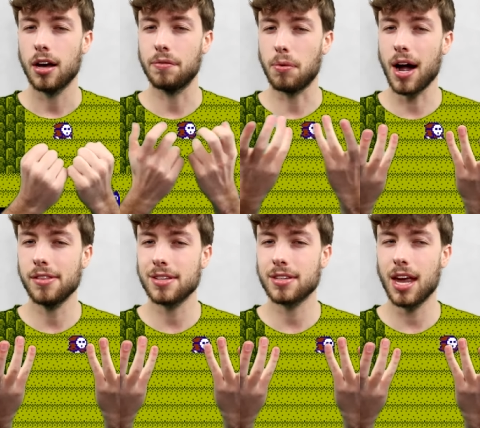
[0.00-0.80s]
of why
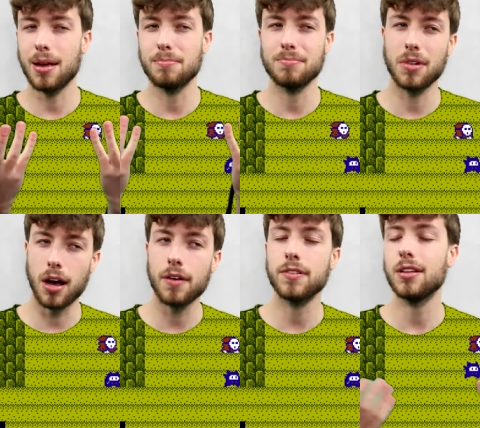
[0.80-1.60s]
this game
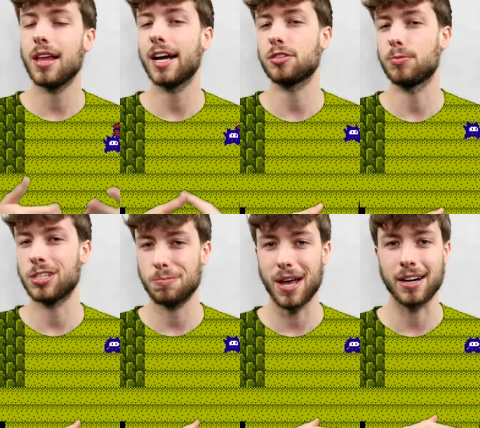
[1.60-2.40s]
often lacks
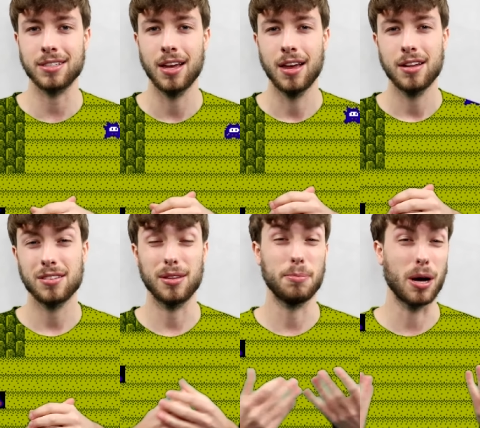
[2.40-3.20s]
respect
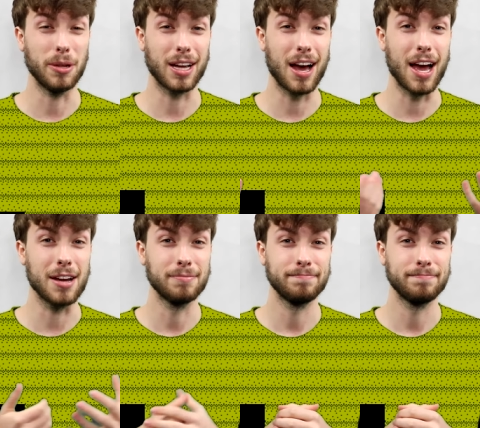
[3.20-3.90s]
to the public eye.